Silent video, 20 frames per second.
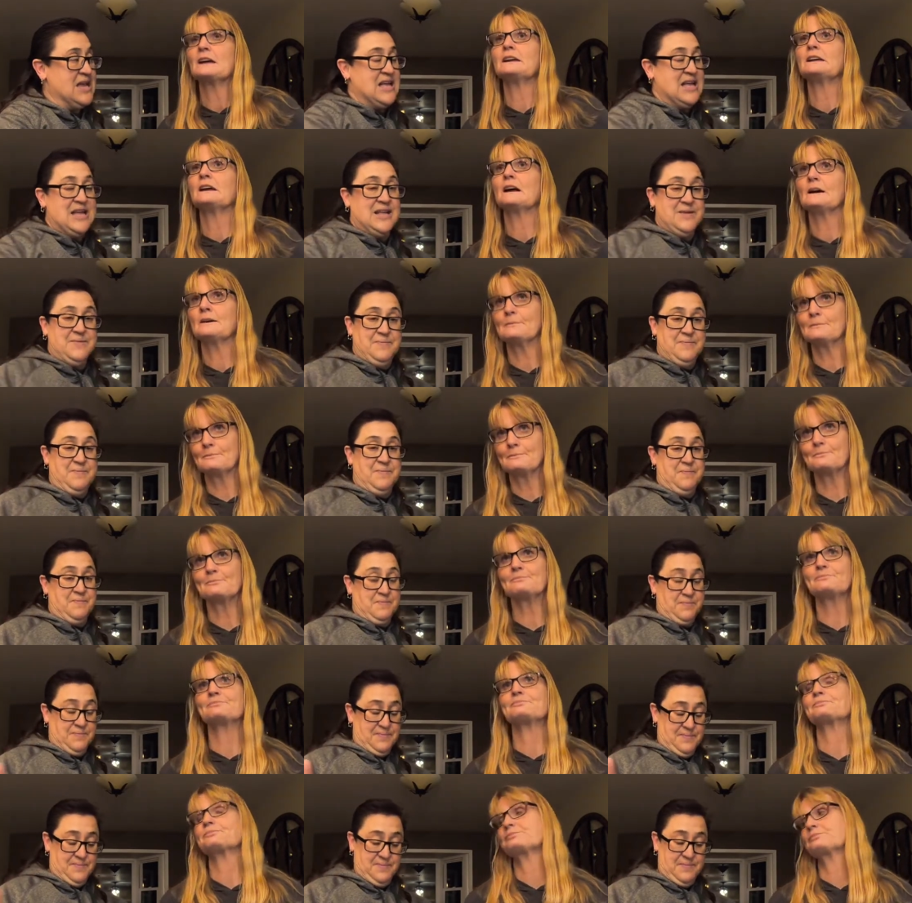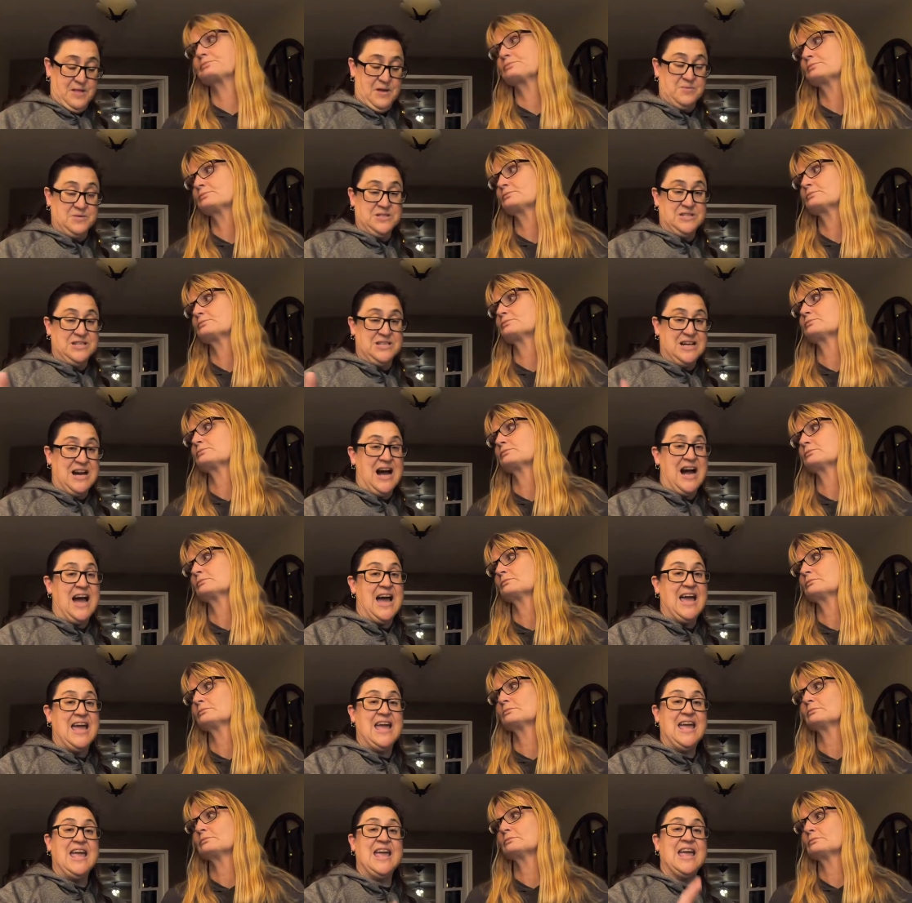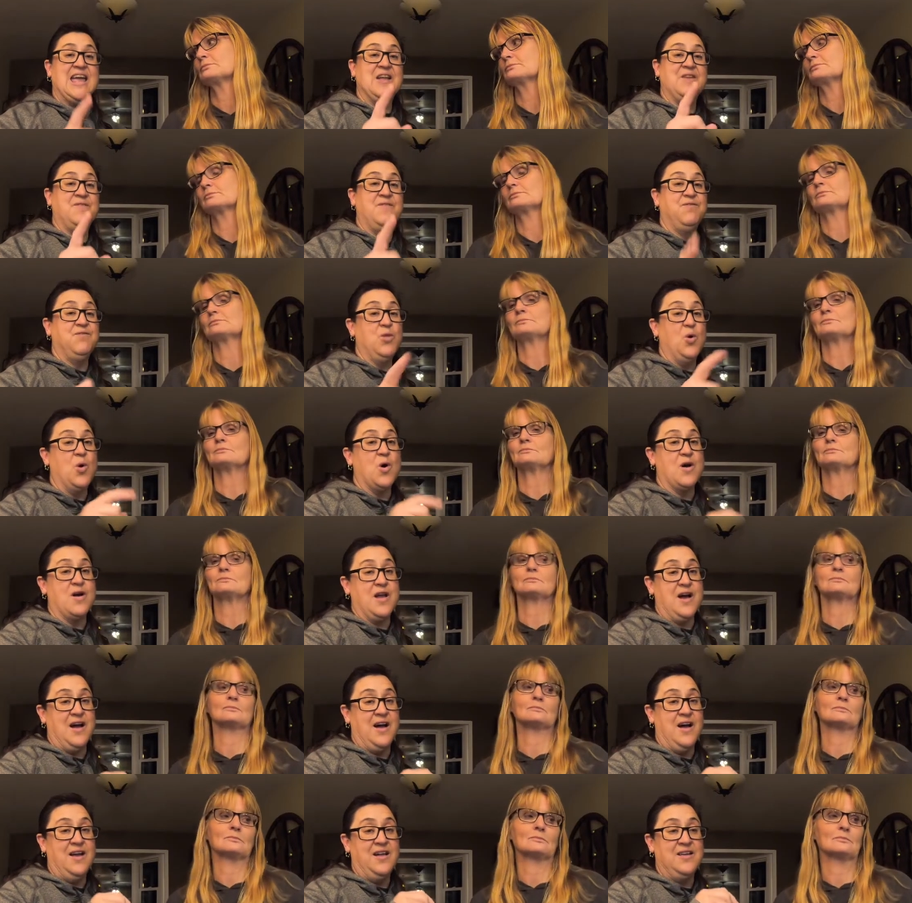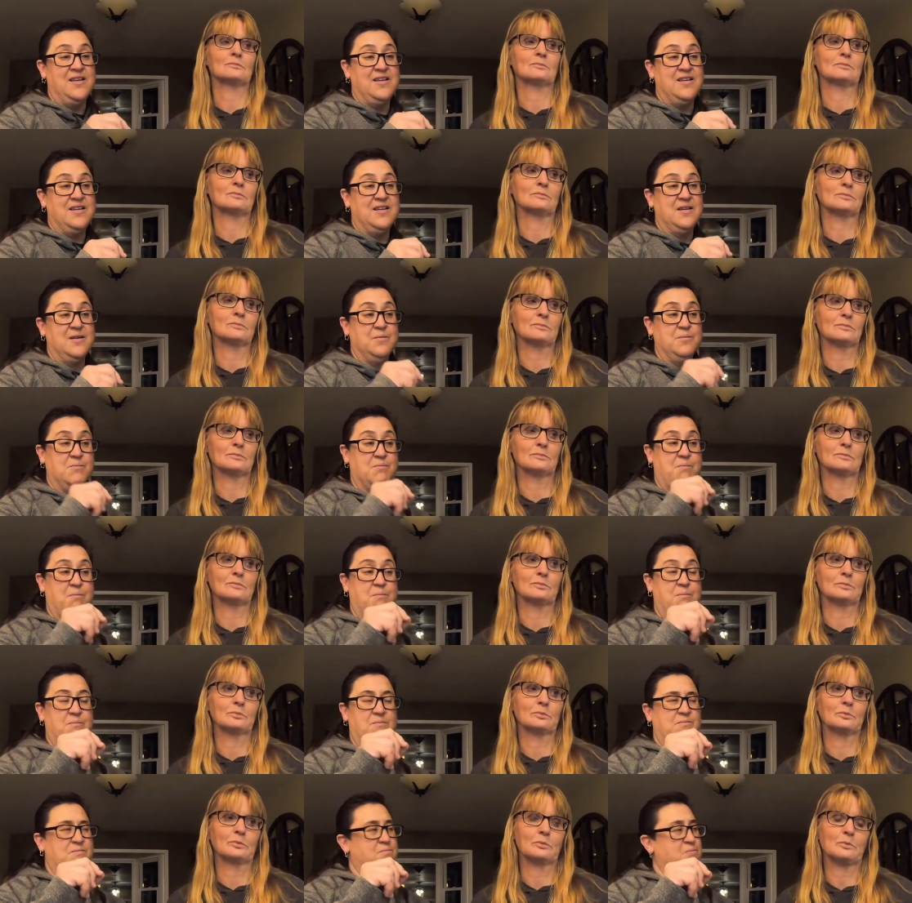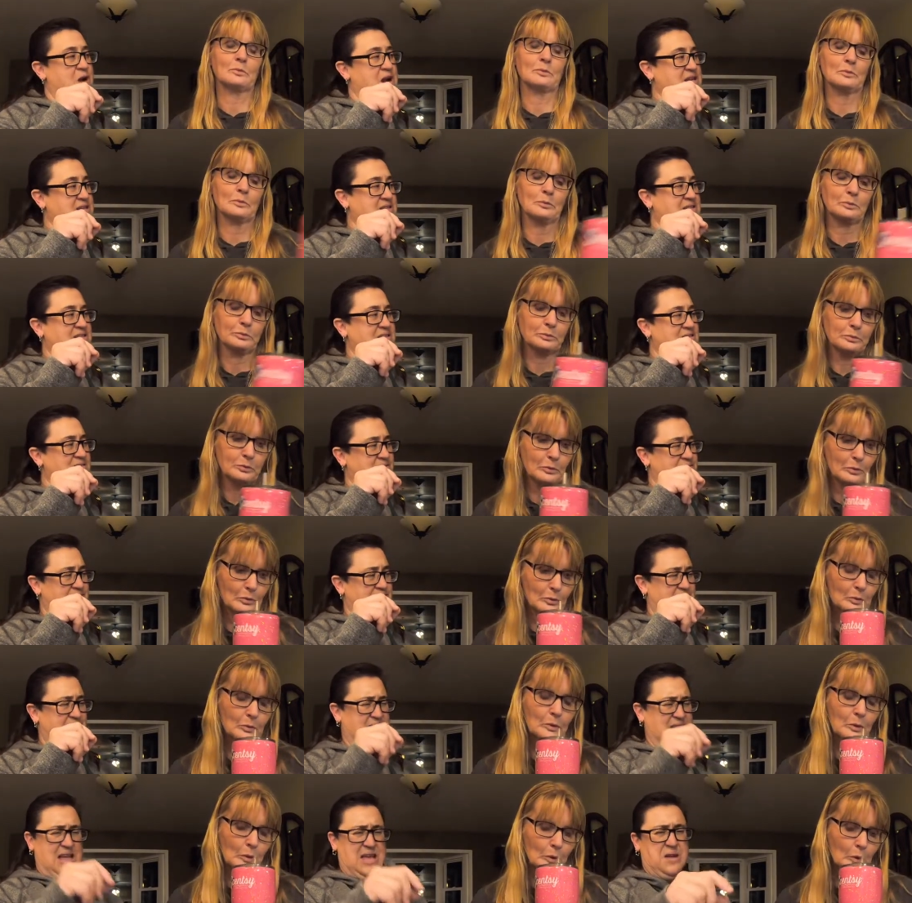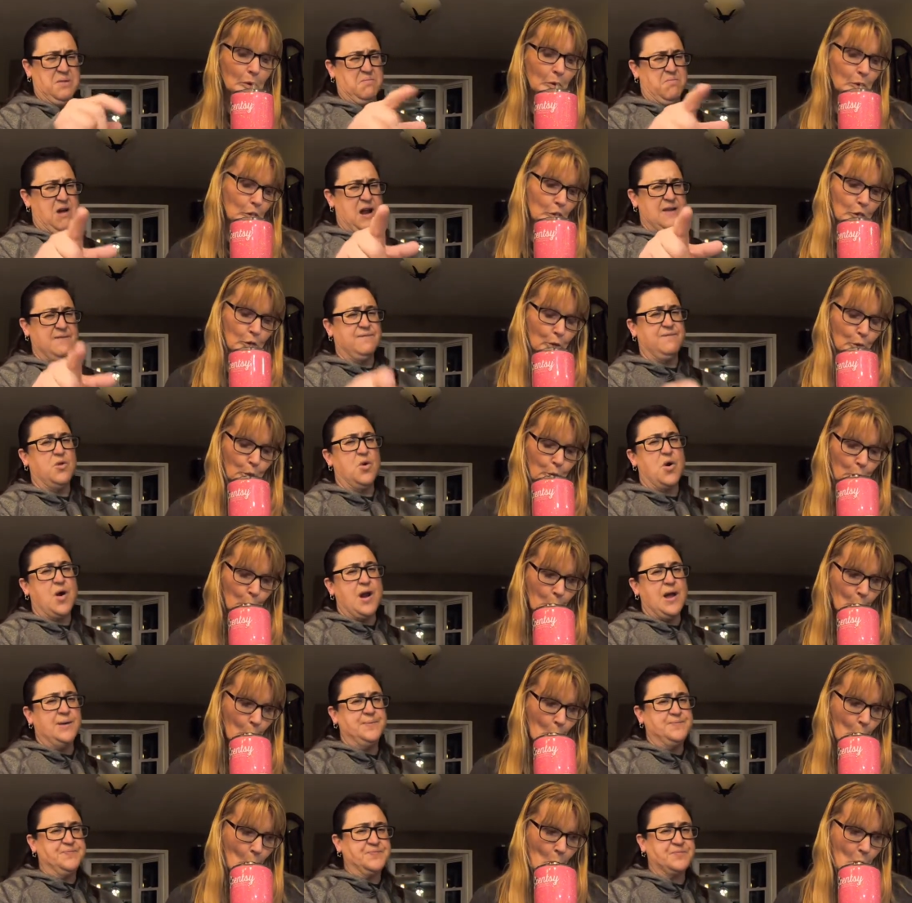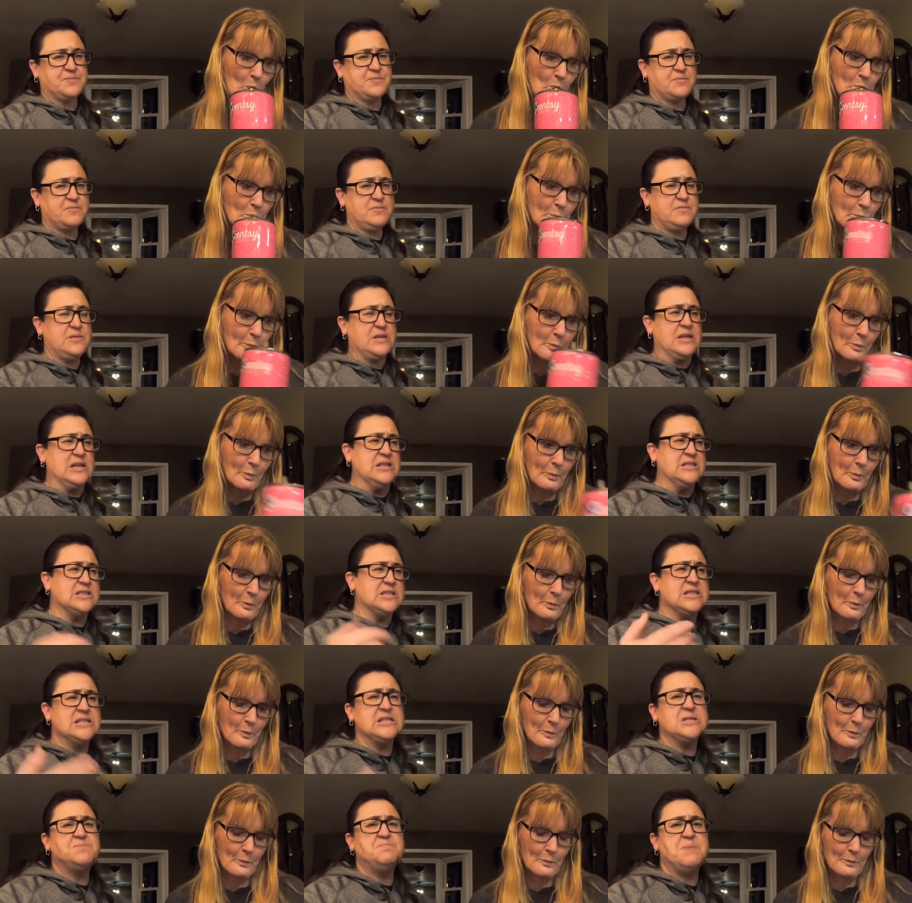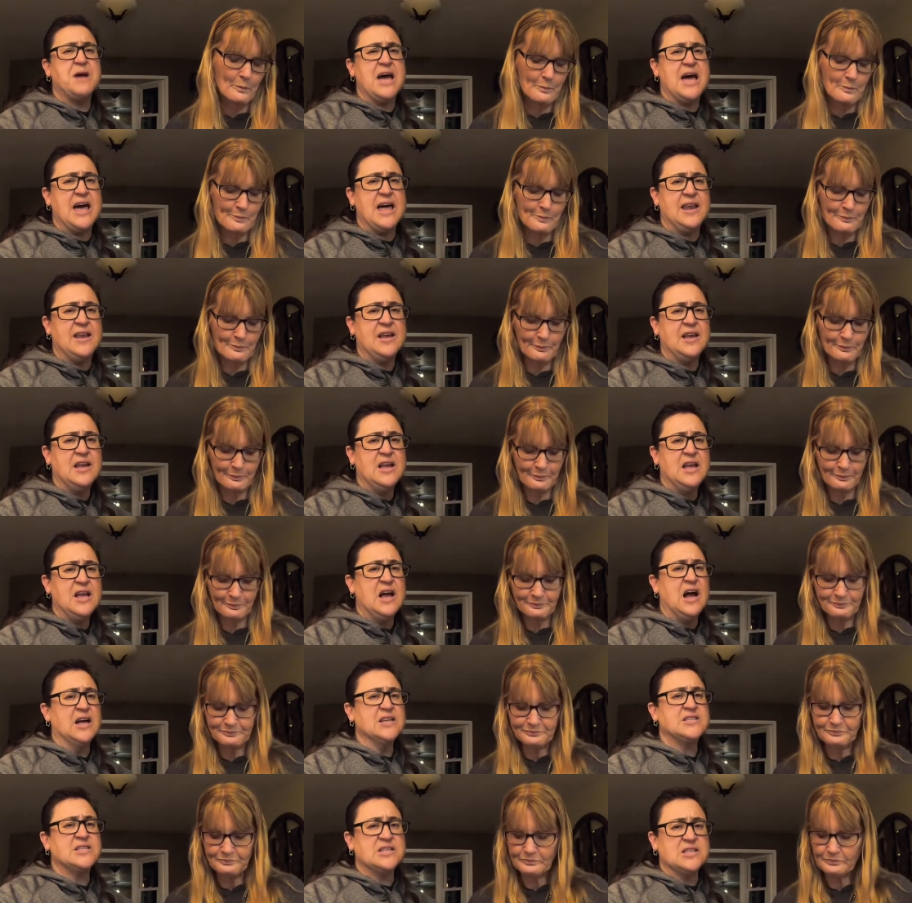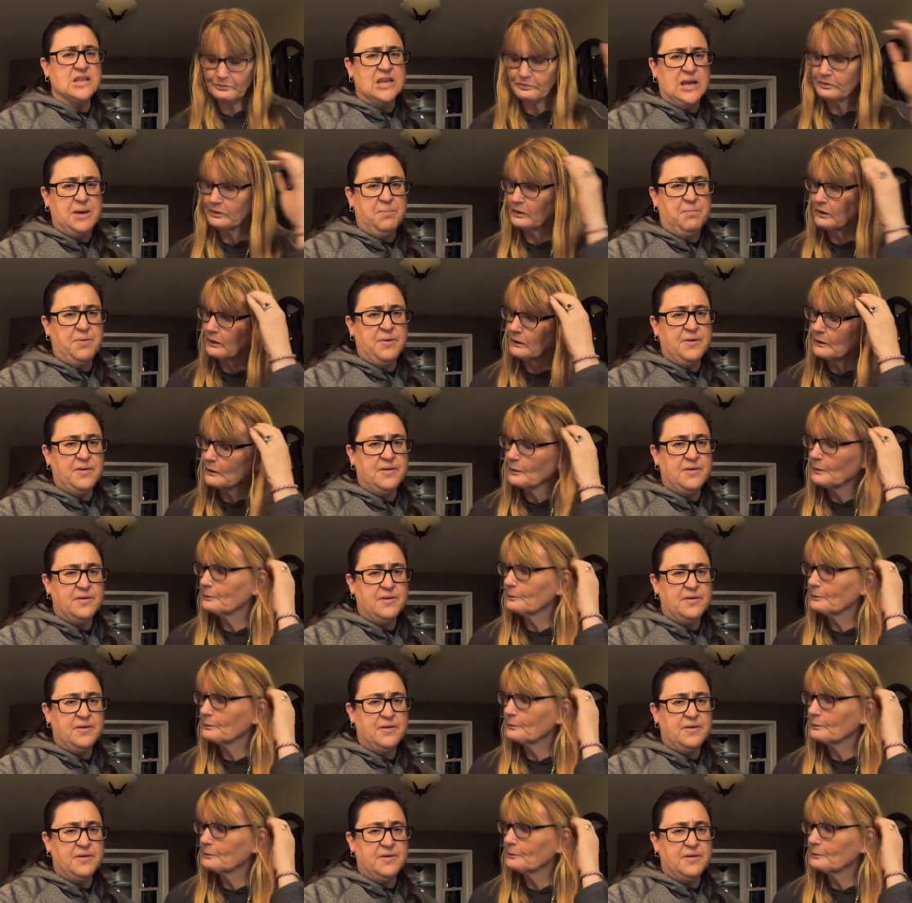Speaker 1: Yeah. There was a guy in Florida, Bradenton, I think Bradenton, Florida. He's in his bed, asleep.